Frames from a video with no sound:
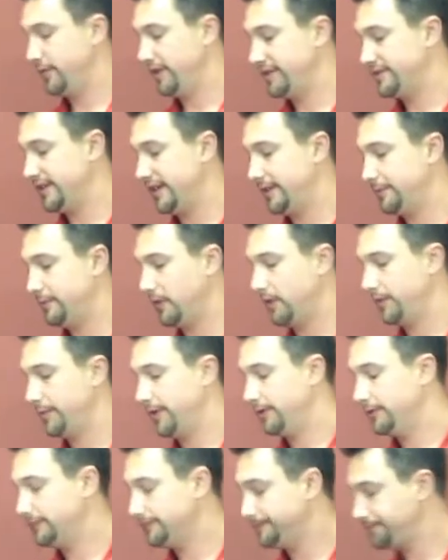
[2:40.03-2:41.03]
Westside
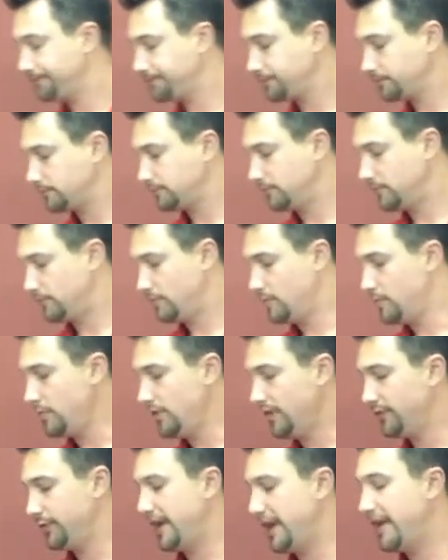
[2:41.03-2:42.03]
Barbell.
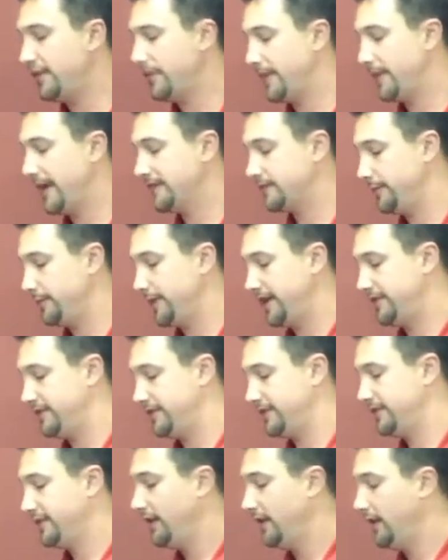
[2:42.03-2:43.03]
So we have our basketball
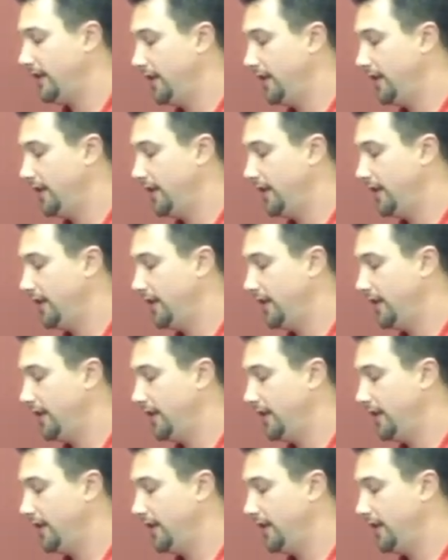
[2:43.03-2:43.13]
patients.